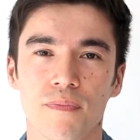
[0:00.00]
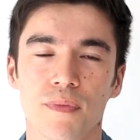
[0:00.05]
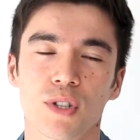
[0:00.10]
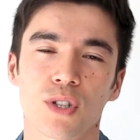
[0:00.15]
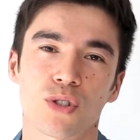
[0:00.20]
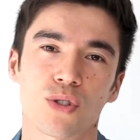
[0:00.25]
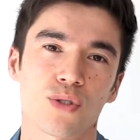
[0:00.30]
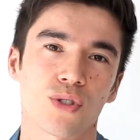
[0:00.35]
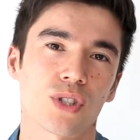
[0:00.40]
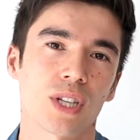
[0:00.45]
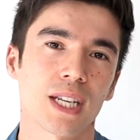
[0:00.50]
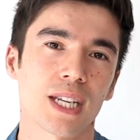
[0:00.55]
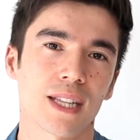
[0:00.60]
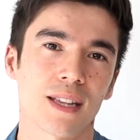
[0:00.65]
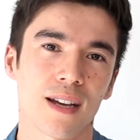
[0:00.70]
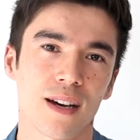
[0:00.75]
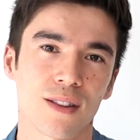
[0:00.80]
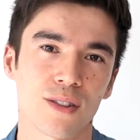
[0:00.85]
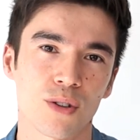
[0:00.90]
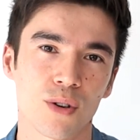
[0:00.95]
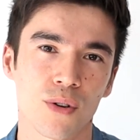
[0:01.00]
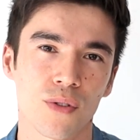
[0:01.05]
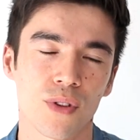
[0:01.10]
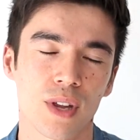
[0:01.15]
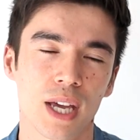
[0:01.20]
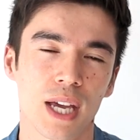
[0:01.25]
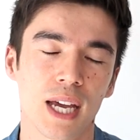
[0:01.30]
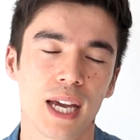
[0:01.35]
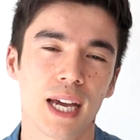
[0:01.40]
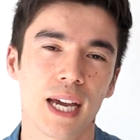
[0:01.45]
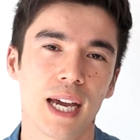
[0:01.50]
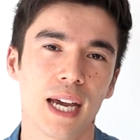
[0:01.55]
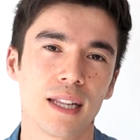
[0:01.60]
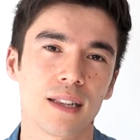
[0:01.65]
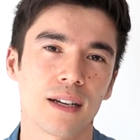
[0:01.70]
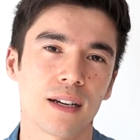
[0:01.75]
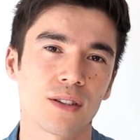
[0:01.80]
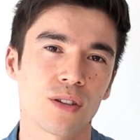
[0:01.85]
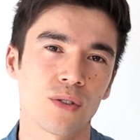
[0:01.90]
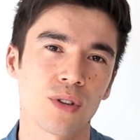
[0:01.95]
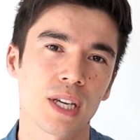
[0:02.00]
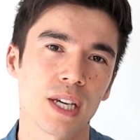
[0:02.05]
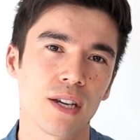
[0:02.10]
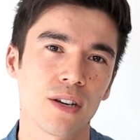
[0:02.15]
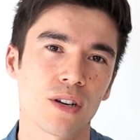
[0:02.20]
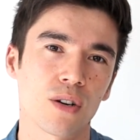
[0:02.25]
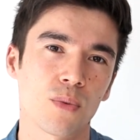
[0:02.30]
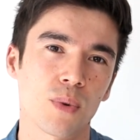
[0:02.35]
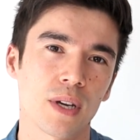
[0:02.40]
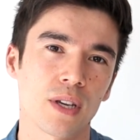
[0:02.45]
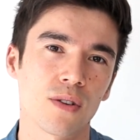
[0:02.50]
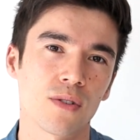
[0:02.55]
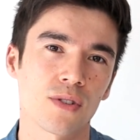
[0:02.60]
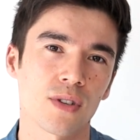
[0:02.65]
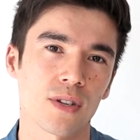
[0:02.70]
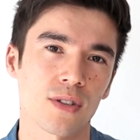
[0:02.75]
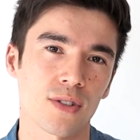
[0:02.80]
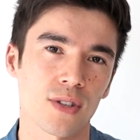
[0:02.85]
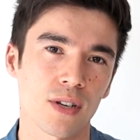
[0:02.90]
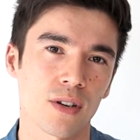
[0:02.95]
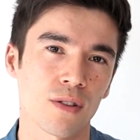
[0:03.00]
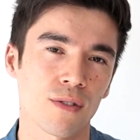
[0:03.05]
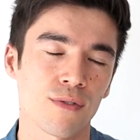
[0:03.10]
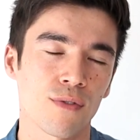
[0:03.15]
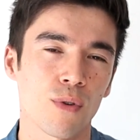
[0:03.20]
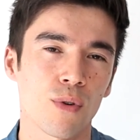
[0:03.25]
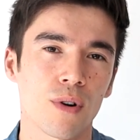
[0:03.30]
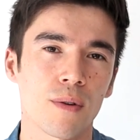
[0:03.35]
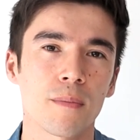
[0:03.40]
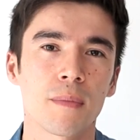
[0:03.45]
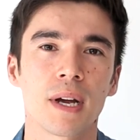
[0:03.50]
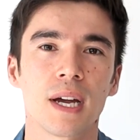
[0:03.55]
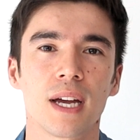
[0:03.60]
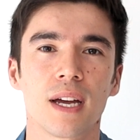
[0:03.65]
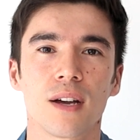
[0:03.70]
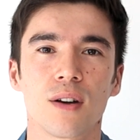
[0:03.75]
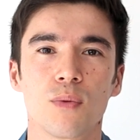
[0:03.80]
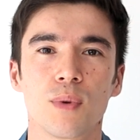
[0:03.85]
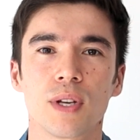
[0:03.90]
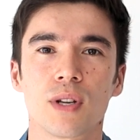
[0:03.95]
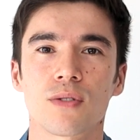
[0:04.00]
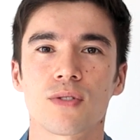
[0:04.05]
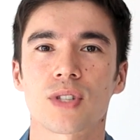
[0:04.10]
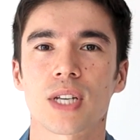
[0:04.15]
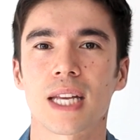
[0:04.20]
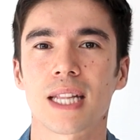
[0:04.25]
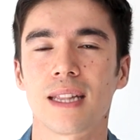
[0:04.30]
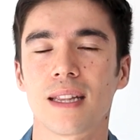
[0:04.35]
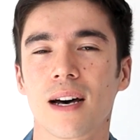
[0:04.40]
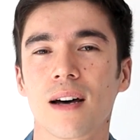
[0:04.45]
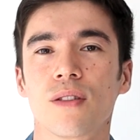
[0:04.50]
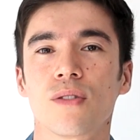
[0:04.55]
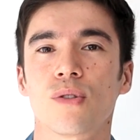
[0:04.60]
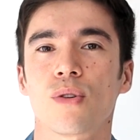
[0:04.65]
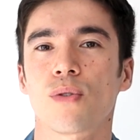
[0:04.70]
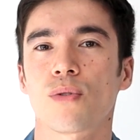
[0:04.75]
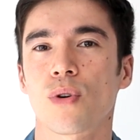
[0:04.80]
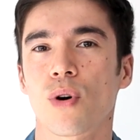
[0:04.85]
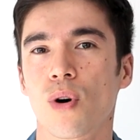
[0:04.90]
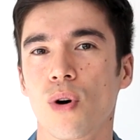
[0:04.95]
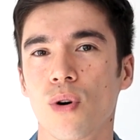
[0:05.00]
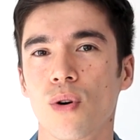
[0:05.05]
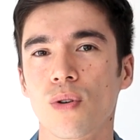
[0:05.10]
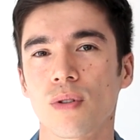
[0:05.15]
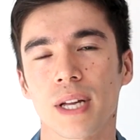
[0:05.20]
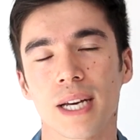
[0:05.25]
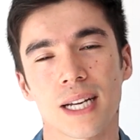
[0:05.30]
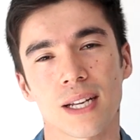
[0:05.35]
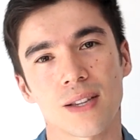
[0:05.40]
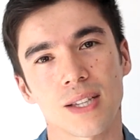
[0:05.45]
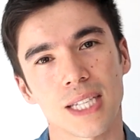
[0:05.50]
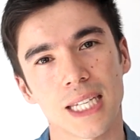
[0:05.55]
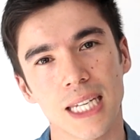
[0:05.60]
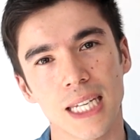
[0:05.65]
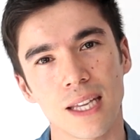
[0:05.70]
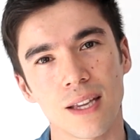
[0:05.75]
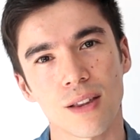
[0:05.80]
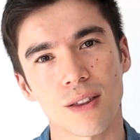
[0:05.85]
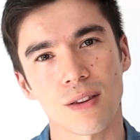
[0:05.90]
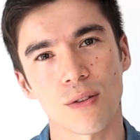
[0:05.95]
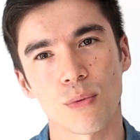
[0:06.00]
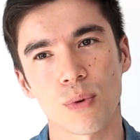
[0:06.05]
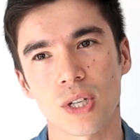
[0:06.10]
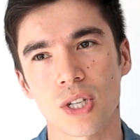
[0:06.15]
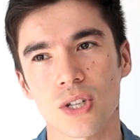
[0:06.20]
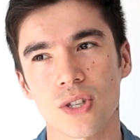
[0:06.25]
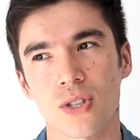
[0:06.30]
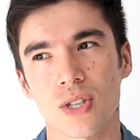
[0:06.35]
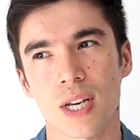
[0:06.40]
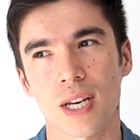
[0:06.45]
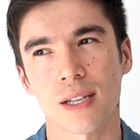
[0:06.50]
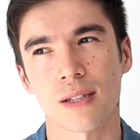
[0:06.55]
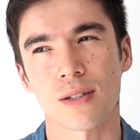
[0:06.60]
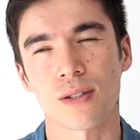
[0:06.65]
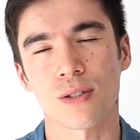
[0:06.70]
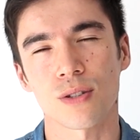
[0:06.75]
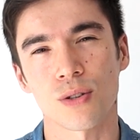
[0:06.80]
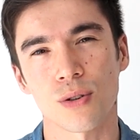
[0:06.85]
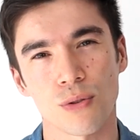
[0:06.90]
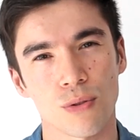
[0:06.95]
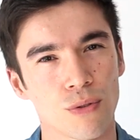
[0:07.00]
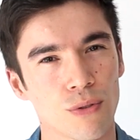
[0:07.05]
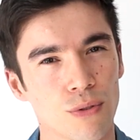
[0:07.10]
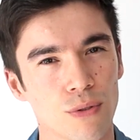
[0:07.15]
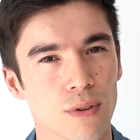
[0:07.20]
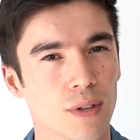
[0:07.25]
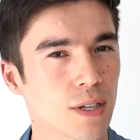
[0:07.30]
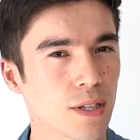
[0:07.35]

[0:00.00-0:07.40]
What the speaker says: Shustani dandon. And dandon here we use in a singular form. We don't say dandon ho like teeth. We just say tooth.